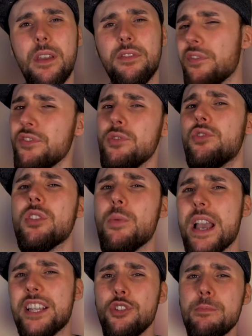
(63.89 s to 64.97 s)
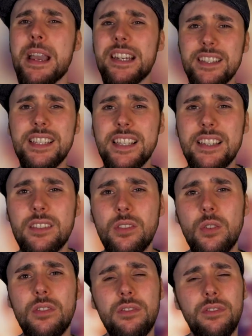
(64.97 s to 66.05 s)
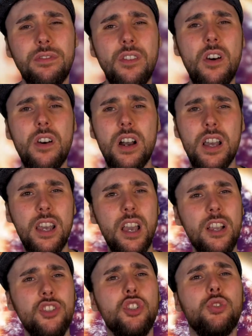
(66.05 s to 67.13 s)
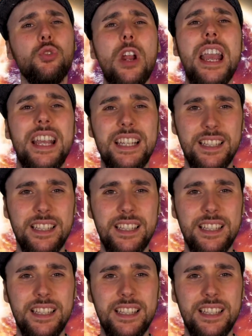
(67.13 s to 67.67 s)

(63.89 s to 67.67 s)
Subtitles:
of a future where humanity has gone far astray.